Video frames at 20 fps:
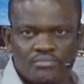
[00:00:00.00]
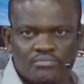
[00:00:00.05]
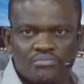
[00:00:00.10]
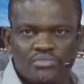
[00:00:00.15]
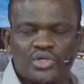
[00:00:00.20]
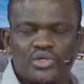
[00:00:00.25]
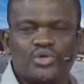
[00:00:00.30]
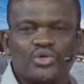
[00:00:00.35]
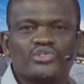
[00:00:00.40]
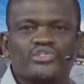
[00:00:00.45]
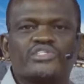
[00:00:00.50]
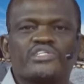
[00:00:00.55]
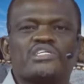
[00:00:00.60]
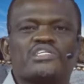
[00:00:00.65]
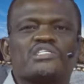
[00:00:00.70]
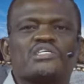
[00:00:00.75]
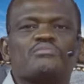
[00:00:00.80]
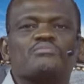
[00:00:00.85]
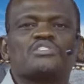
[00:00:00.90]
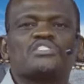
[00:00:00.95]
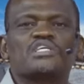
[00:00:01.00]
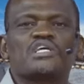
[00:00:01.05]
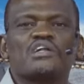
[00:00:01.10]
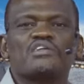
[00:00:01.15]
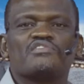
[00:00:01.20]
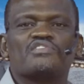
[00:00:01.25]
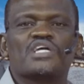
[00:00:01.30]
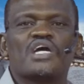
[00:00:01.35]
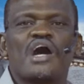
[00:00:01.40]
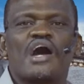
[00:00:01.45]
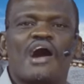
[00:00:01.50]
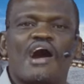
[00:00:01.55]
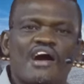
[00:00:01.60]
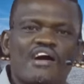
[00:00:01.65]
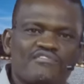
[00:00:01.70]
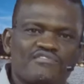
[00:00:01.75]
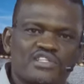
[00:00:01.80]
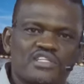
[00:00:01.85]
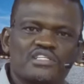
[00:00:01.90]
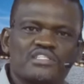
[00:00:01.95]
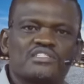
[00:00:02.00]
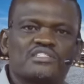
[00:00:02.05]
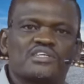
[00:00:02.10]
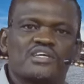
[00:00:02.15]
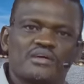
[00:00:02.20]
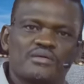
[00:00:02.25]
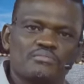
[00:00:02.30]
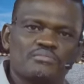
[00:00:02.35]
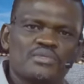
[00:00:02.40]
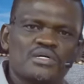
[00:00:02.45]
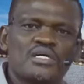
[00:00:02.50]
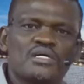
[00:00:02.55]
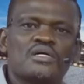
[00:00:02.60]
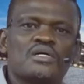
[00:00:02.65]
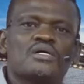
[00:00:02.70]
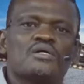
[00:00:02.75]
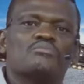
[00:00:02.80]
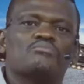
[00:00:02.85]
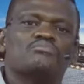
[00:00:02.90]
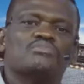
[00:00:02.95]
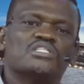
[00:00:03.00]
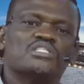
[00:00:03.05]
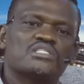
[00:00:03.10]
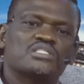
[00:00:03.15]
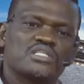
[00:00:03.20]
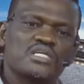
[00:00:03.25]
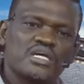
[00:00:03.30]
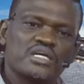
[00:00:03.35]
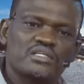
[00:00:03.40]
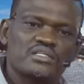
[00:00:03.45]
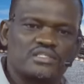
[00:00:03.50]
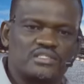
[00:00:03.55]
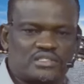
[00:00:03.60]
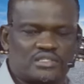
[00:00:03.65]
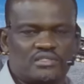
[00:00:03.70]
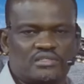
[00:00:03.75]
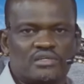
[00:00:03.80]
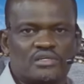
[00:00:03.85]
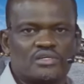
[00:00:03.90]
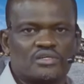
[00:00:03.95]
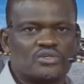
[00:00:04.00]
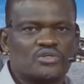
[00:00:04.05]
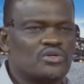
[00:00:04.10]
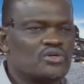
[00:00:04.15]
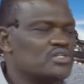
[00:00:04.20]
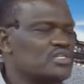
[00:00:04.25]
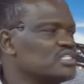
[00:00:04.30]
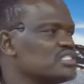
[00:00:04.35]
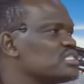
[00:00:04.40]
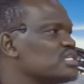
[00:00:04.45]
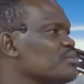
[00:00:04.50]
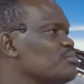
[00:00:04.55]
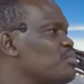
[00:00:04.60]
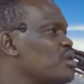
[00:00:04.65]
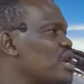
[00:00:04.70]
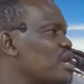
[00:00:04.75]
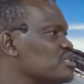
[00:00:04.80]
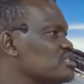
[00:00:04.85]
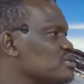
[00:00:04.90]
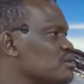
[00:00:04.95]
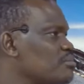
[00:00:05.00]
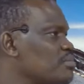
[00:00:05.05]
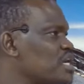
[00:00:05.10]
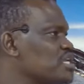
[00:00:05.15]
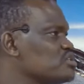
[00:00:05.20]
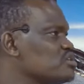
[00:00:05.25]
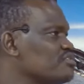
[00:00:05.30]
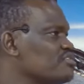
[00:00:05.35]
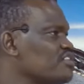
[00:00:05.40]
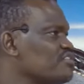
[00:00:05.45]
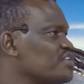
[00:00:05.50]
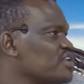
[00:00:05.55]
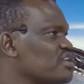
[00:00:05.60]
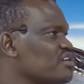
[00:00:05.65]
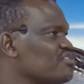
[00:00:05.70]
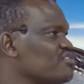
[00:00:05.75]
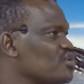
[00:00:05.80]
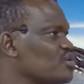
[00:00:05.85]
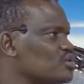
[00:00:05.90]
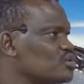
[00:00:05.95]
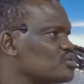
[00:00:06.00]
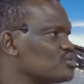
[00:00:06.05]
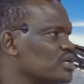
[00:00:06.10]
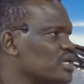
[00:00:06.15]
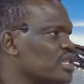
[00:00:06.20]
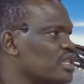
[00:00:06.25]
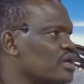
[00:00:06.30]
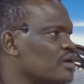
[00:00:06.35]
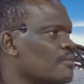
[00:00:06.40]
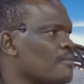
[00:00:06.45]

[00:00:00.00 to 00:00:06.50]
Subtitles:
because they themselves have the same mistakes. You know, they say birds of a feather flock together.